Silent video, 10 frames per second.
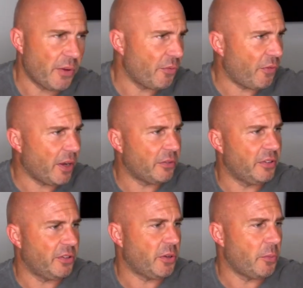favorite
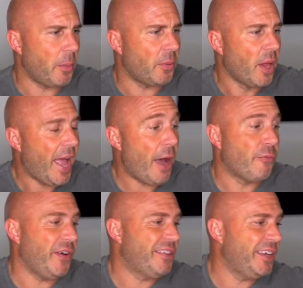fragrances, I couldn't remember,
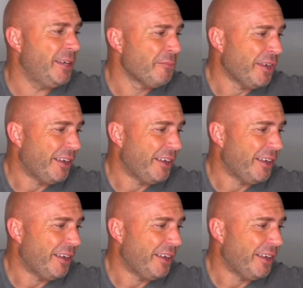Halfetti,